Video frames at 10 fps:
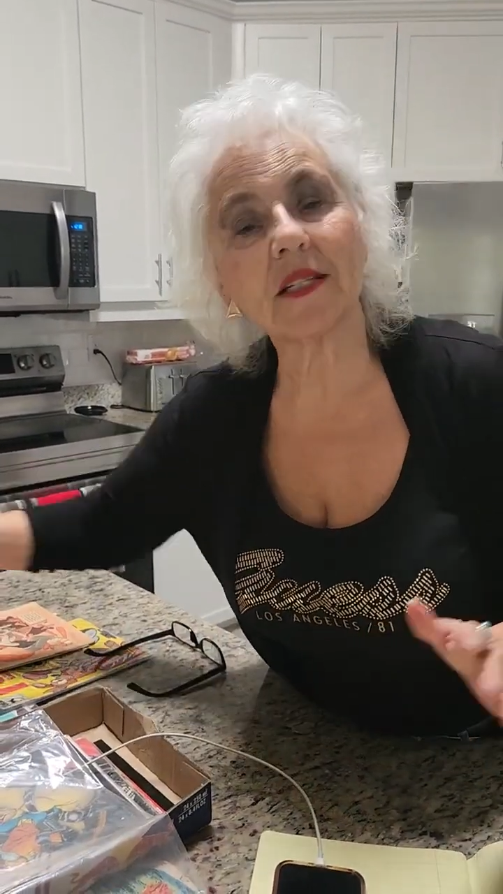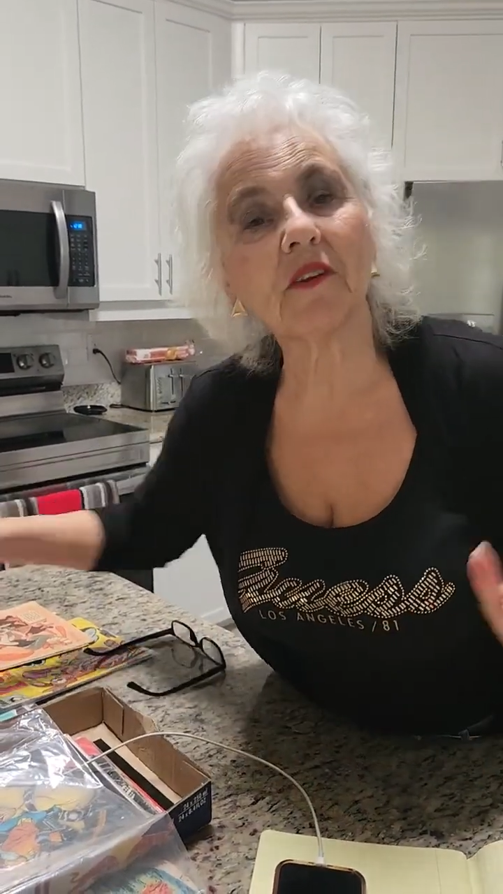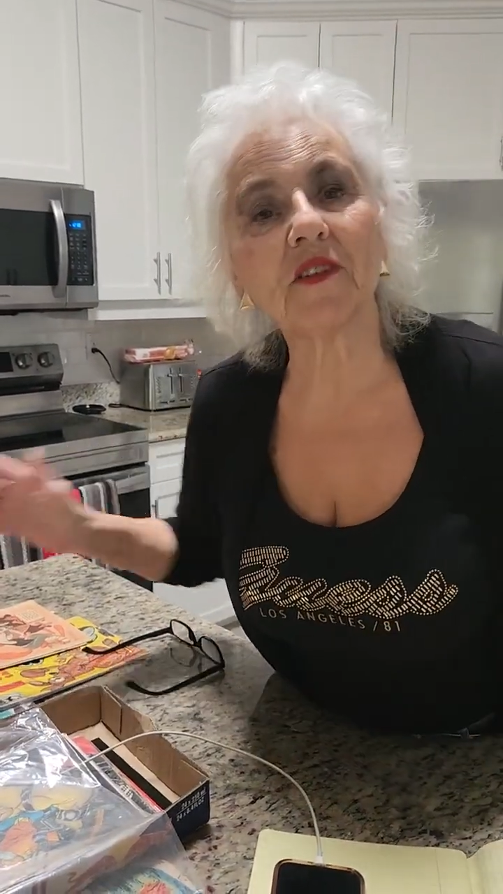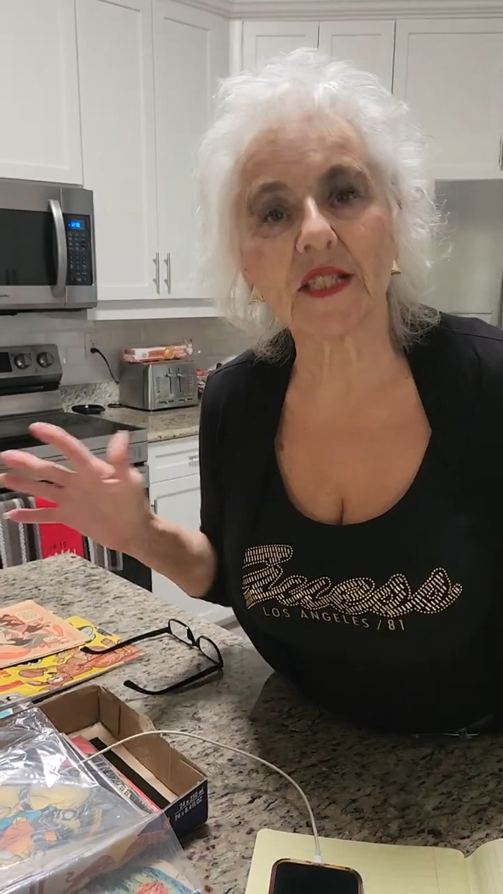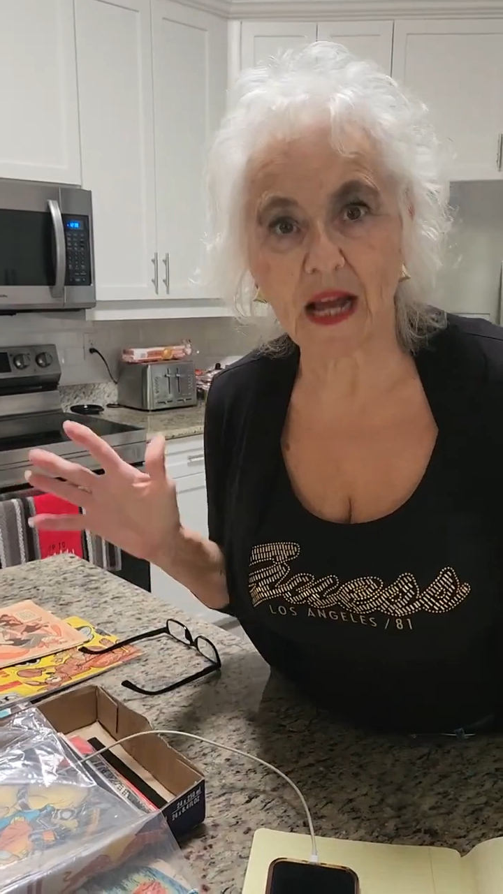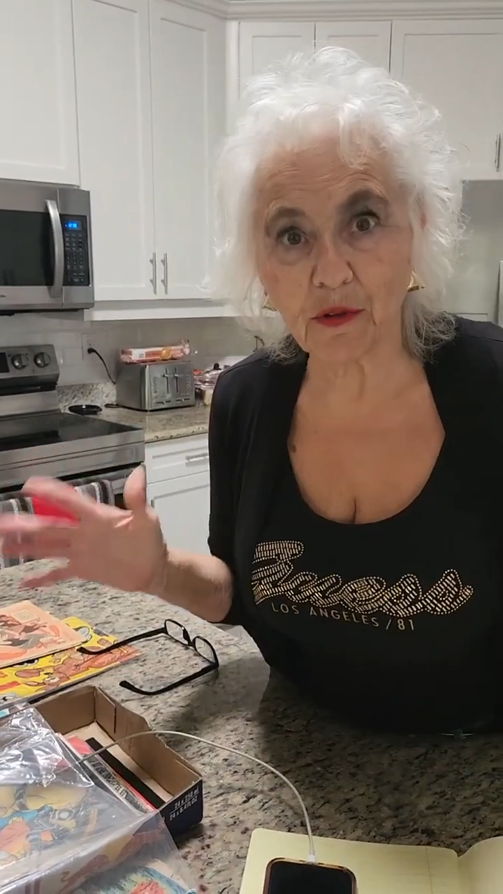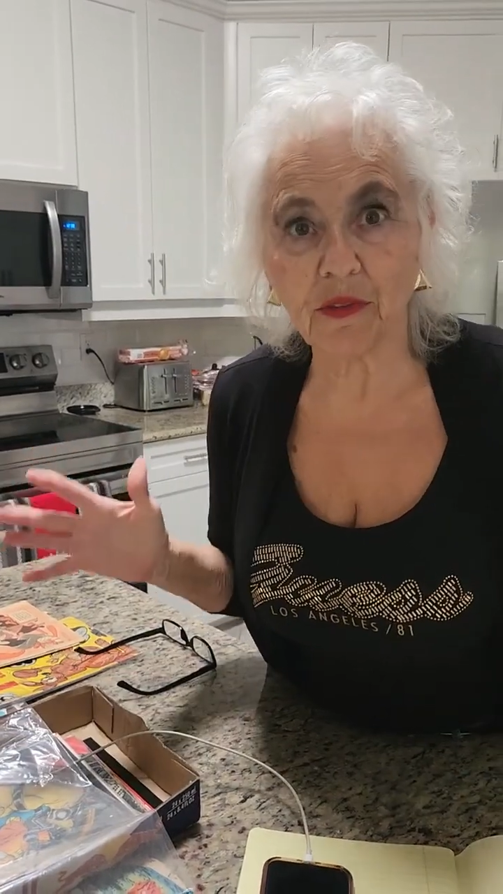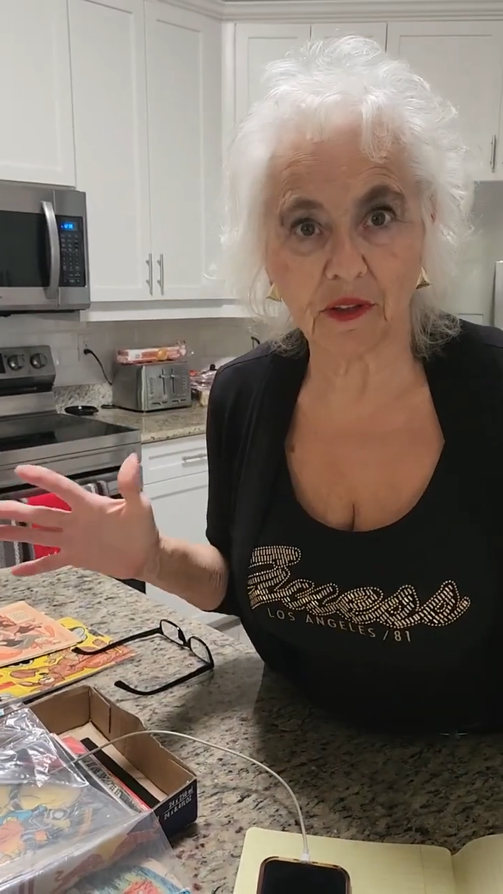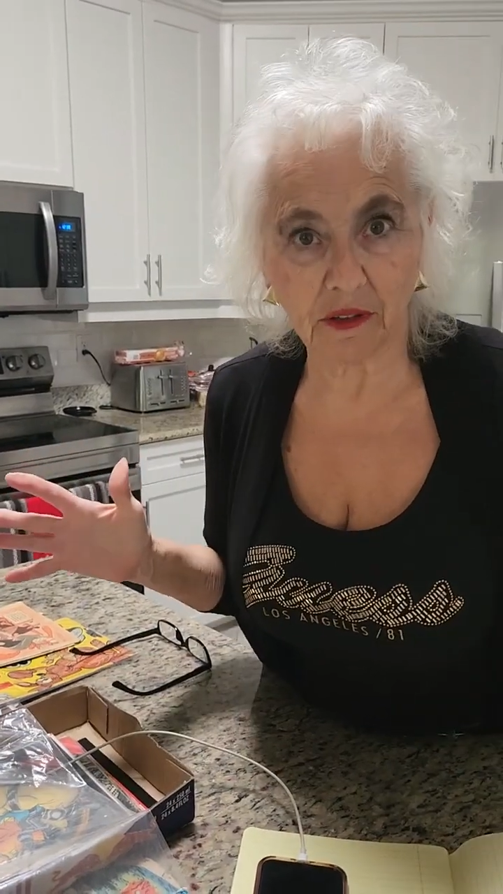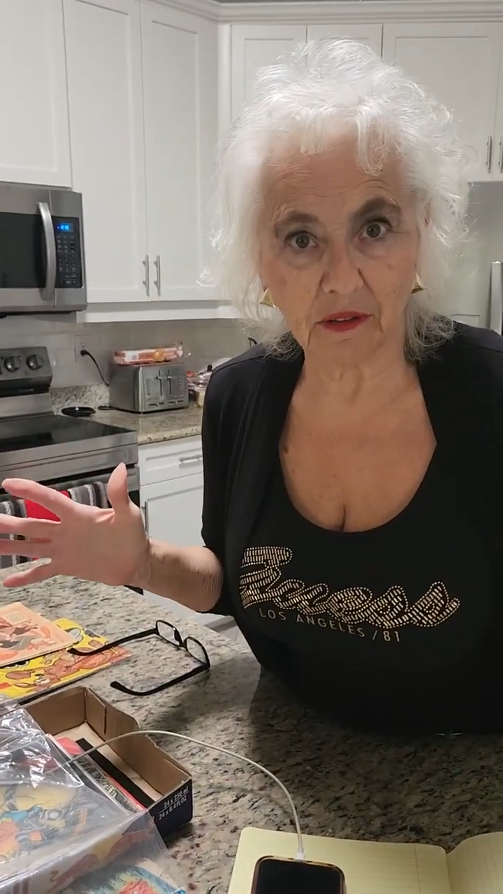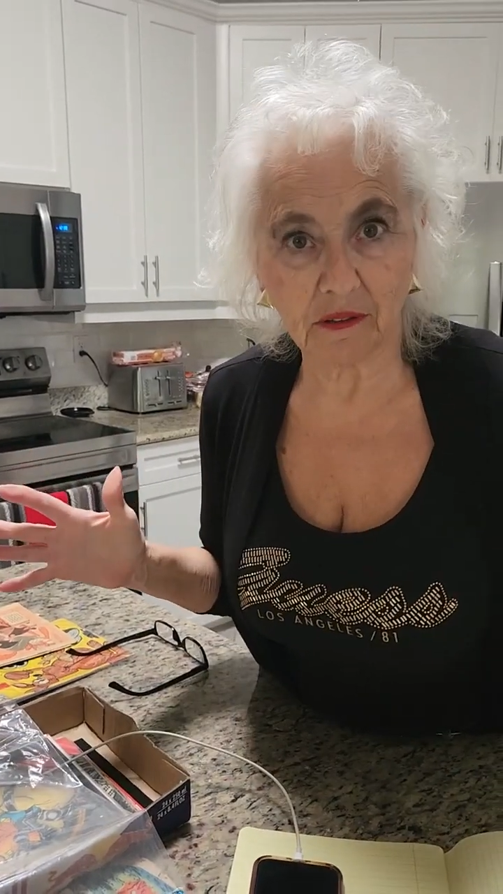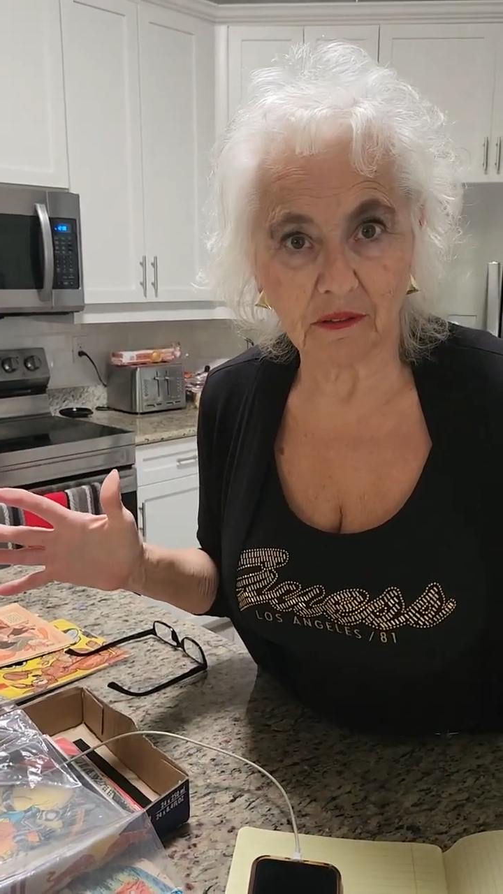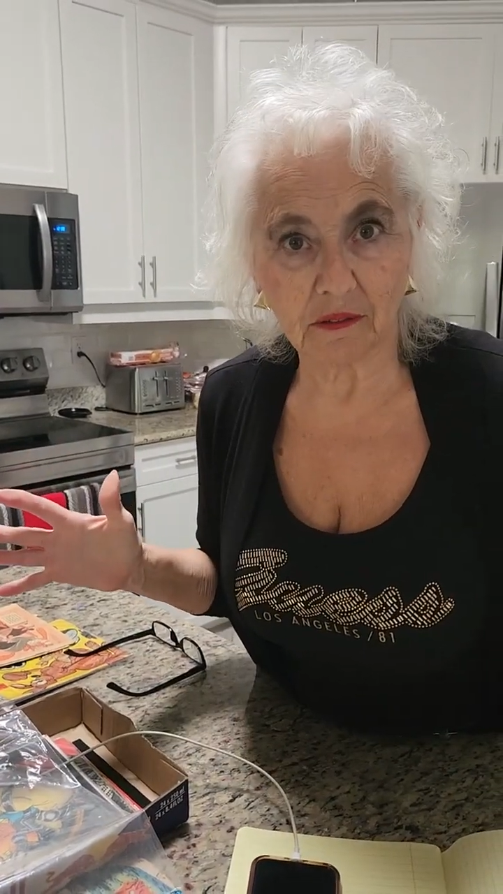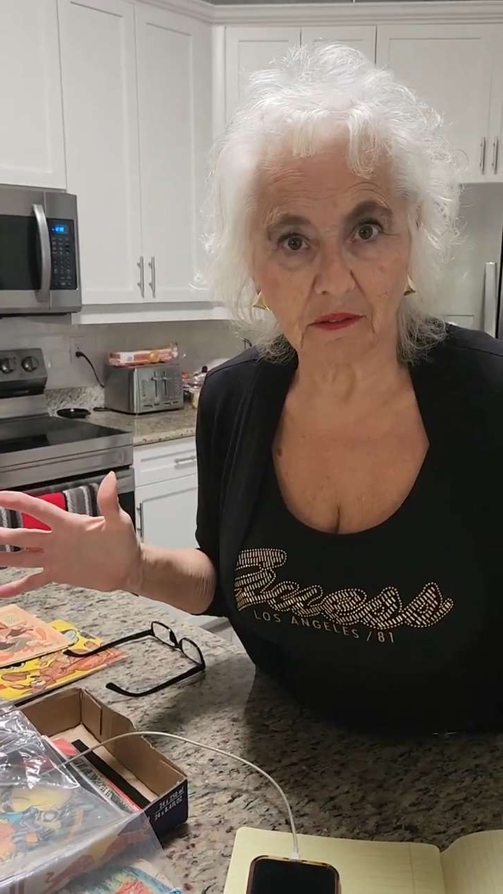stuff is out there.